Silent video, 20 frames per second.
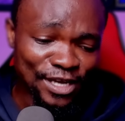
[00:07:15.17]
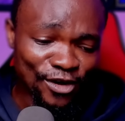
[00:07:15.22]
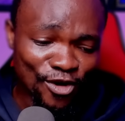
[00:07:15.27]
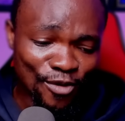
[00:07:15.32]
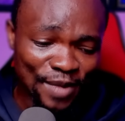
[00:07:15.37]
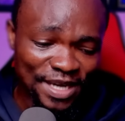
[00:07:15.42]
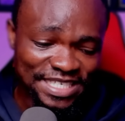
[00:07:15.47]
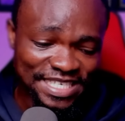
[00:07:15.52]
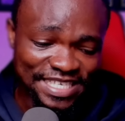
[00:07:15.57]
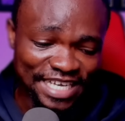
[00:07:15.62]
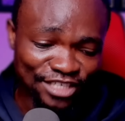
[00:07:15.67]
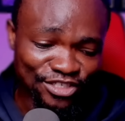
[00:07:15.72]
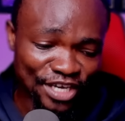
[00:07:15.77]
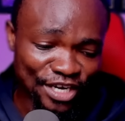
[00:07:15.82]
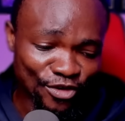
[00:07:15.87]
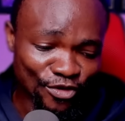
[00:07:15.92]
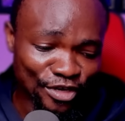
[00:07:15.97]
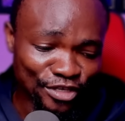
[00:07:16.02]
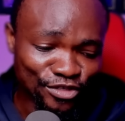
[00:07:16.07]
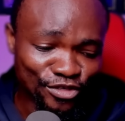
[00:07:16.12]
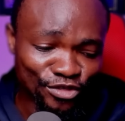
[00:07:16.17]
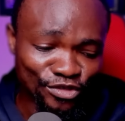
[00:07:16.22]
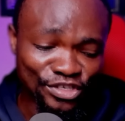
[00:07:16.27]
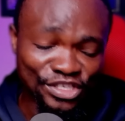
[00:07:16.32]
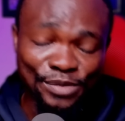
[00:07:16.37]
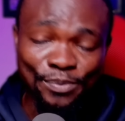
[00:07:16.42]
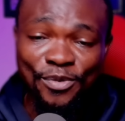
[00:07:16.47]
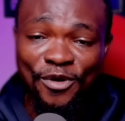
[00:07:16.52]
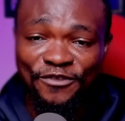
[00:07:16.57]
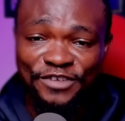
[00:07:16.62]
Kombat is actually going to use
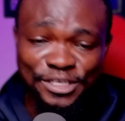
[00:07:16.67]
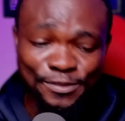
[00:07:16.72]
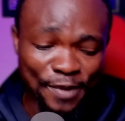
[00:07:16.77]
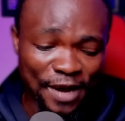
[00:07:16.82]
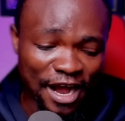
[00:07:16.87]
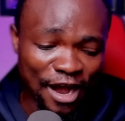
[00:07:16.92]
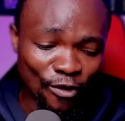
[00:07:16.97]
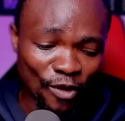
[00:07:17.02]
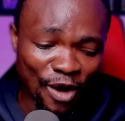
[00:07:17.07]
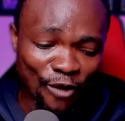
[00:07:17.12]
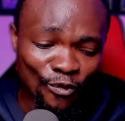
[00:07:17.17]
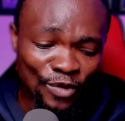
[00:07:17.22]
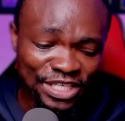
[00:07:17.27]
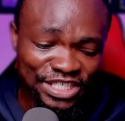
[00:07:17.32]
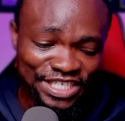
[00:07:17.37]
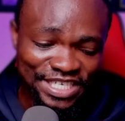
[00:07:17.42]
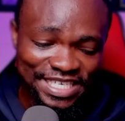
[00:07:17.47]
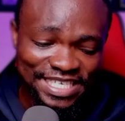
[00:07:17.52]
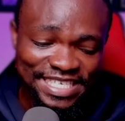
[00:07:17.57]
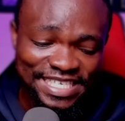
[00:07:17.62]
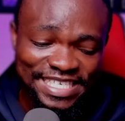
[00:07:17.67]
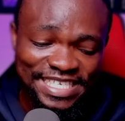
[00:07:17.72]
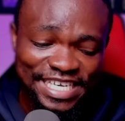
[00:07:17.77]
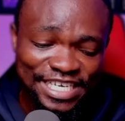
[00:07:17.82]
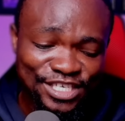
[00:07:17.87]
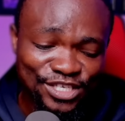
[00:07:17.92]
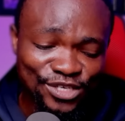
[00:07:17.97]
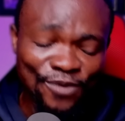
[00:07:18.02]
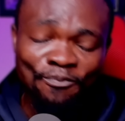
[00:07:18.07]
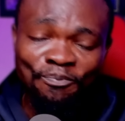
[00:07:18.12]
the profit per hour, which is
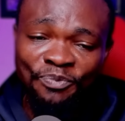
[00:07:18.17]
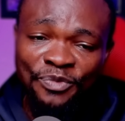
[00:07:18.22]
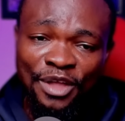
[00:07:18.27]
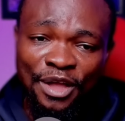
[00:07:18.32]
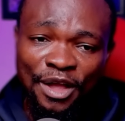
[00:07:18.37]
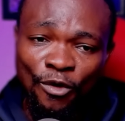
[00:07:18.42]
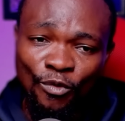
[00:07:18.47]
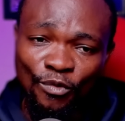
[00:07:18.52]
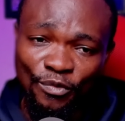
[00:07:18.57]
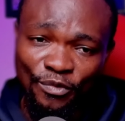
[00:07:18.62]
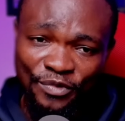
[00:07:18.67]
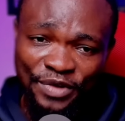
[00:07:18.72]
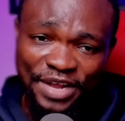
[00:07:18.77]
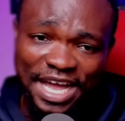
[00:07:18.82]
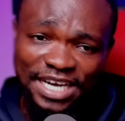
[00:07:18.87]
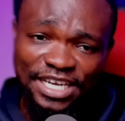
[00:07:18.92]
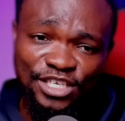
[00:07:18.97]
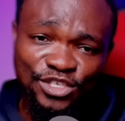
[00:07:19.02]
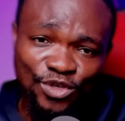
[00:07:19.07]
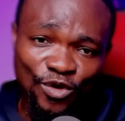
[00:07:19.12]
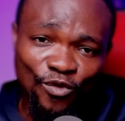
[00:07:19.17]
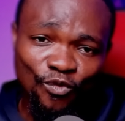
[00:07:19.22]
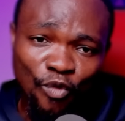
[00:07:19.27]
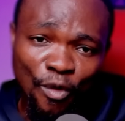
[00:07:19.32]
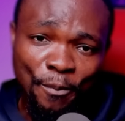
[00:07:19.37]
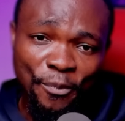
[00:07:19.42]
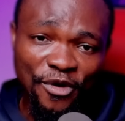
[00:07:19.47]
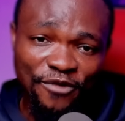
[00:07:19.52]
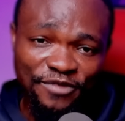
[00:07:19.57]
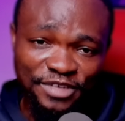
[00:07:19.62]
6. Regardless of
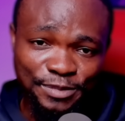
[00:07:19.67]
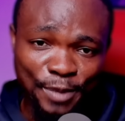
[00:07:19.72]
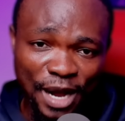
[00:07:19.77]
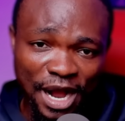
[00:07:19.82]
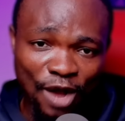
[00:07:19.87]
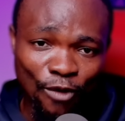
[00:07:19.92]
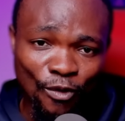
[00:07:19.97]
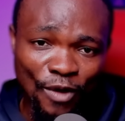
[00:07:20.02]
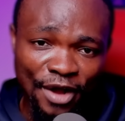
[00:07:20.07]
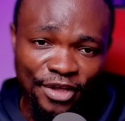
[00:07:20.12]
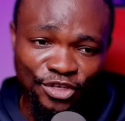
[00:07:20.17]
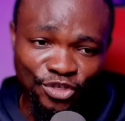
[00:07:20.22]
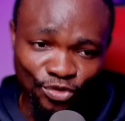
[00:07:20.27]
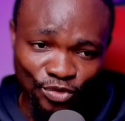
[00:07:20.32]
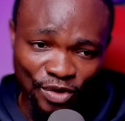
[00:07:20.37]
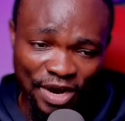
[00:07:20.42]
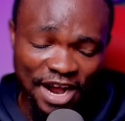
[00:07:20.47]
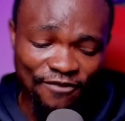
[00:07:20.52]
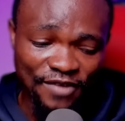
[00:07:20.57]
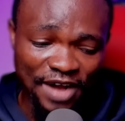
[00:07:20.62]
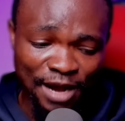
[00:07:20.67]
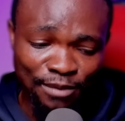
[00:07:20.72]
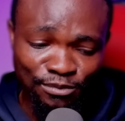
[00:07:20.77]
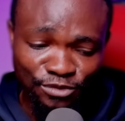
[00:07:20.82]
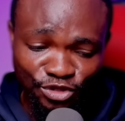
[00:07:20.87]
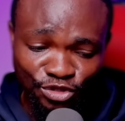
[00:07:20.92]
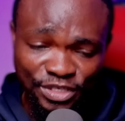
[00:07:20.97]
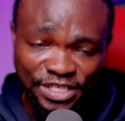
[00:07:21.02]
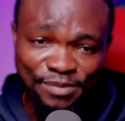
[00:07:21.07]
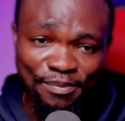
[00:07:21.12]
what profit per hour you have, I'm
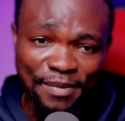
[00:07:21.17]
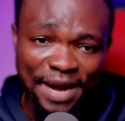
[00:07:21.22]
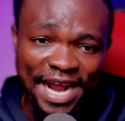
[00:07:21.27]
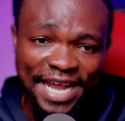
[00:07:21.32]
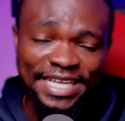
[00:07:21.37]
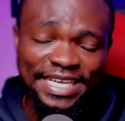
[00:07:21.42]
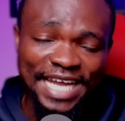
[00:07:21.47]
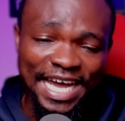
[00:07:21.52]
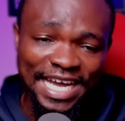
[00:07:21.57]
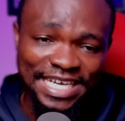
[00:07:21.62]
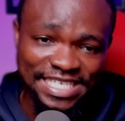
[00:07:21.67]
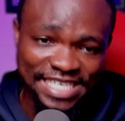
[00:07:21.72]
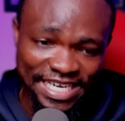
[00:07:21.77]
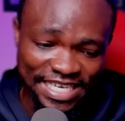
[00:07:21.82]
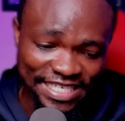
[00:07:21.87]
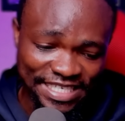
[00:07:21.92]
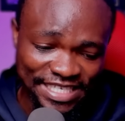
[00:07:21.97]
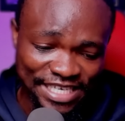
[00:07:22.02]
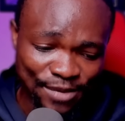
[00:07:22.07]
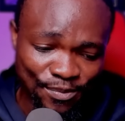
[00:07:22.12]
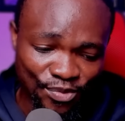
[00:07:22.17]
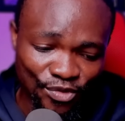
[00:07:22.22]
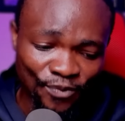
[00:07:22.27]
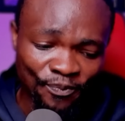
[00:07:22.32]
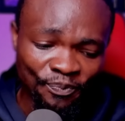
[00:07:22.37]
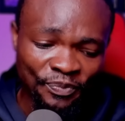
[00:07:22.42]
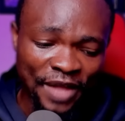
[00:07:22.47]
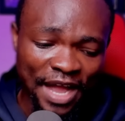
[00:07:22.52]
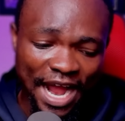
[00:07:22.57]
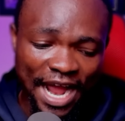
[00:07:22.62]
using mine as an example.
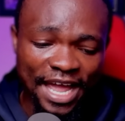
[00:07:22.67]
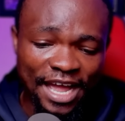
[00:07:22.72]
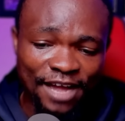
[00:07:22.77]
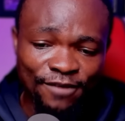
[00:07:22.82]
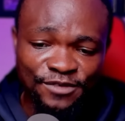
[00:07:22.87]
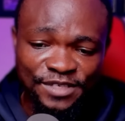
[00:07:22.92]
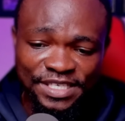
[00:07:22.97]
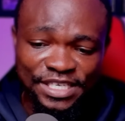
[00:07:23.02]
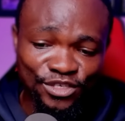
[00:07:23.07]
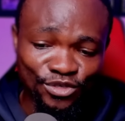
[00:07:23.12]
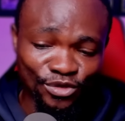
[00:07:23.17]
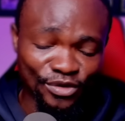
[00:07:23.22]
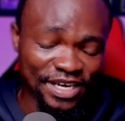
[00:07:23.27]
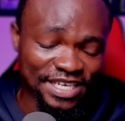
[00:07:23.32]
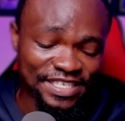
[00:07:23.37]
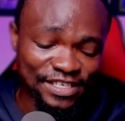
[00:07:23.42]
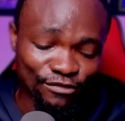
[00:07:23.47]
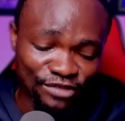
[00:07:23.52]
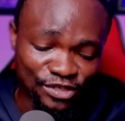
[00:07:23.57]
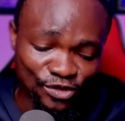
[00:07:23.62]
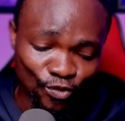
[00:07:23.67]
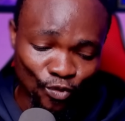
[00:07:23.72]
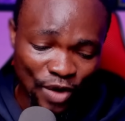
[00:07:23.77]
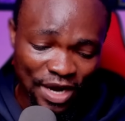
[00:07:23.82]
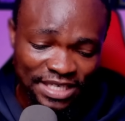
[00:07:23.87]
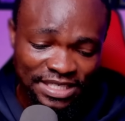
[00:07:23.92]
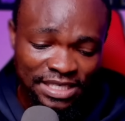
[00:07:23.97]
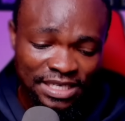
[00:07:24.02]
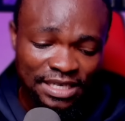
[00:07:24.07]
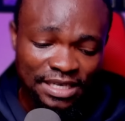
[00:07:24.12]
I have
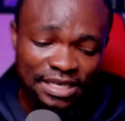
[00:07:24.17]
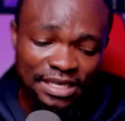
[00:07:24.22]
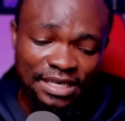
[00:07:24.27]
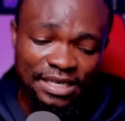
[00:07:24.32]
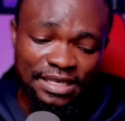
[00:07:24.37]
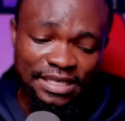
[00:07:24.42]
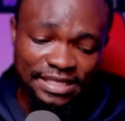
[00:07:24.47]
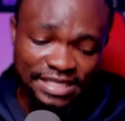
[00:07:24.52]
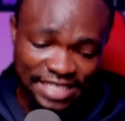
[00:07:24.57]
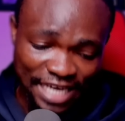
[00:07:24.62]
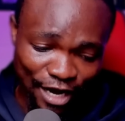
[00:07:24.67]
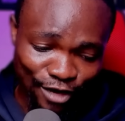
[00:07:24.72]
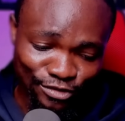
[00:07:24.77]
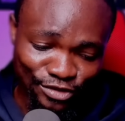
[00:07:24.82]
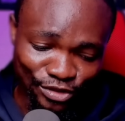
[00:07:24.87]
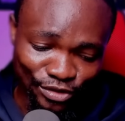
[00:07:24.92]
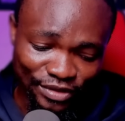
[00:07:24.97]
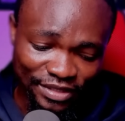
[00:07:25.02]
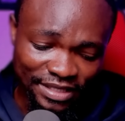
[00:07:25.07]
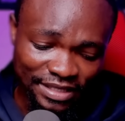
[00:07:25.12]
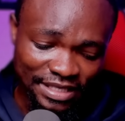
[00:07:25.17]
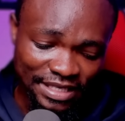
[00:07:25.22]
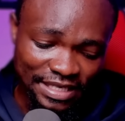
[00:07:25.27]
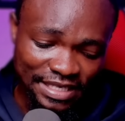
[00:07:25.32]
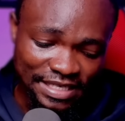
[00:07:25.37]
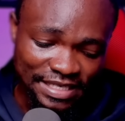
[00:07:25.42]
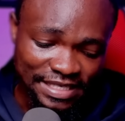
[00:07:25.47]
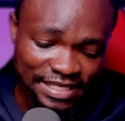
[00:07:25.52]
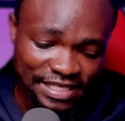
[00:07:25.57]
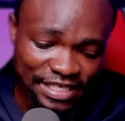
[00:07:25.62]

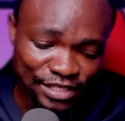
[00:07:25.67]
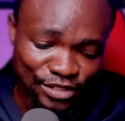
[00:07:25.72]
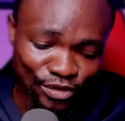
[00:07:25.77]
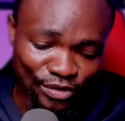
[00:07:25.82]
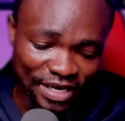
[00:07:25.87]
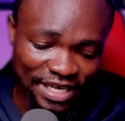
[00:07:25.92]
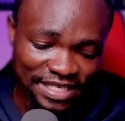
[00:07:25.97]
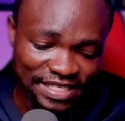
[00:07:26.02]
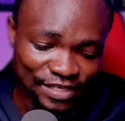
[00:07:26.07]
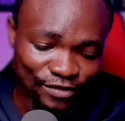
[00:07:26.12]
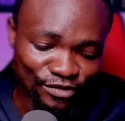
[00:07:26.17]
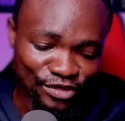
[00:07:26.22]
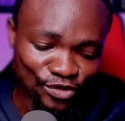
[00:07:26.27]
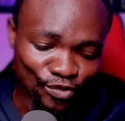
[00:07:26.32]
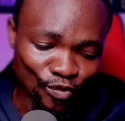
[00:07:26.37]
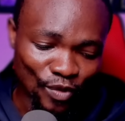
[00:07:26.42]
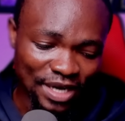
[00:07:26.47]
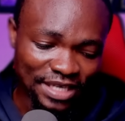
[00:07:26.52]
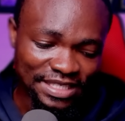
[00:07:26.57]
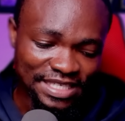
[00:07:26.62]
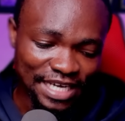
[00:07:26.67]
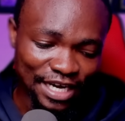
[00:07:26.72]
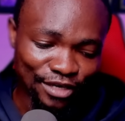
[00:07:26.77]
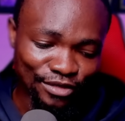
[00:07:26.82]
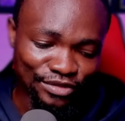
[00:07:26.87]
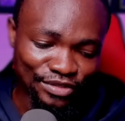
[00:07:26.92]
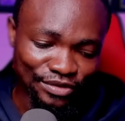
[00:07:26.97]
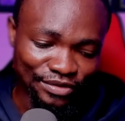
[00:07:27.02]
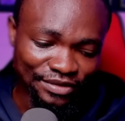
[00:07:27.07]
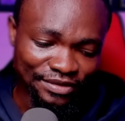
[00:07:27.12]

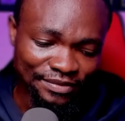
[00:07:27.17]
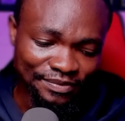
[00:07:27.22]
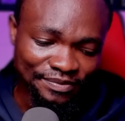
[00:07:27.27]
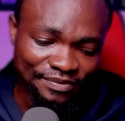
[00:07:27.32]
671,000